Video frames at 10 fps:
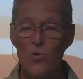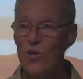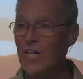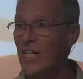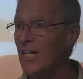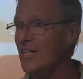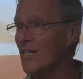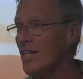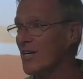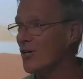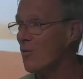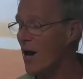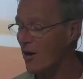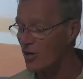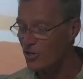really like to think
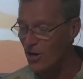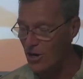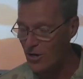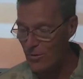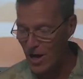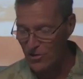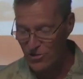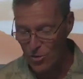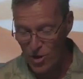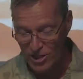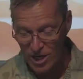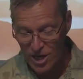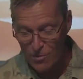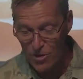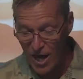about or talk about so much.
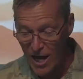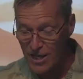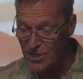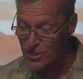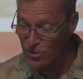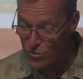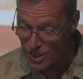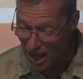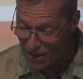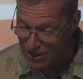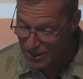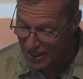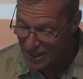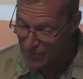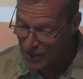But that is the
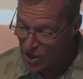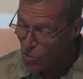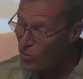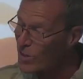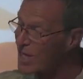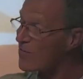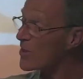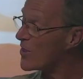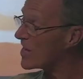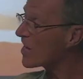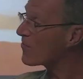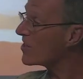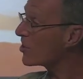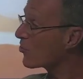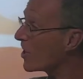reality. When we even think of the
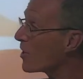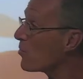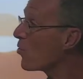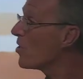incredible